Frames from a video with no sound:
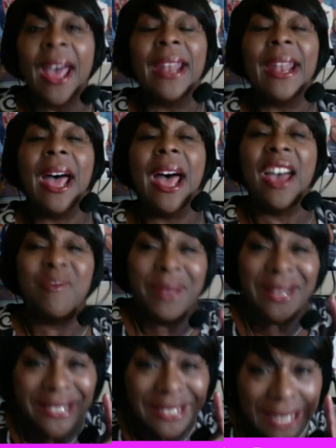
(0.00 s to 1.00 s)
Now, I've
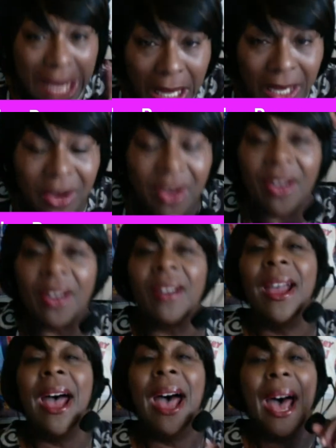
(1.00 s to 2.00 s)
been telling her,
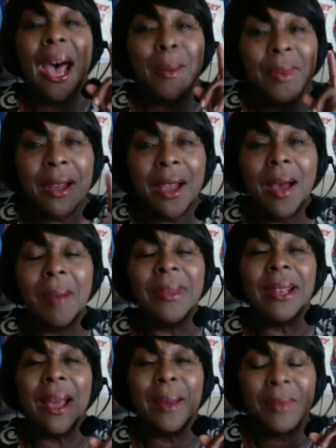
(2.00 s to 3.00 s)
I'm
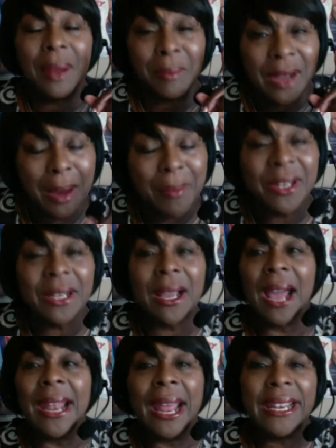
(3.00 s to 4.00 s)
coming,
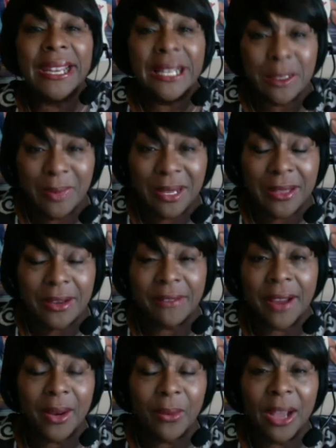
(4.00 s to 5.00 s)
and I need to be there
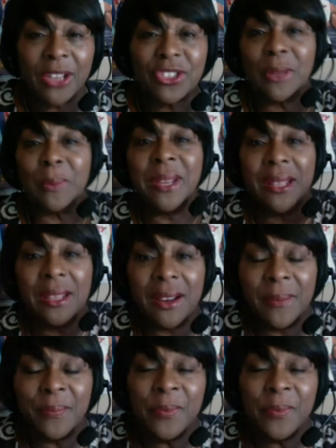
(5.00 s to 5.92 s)
right away. I should have been there.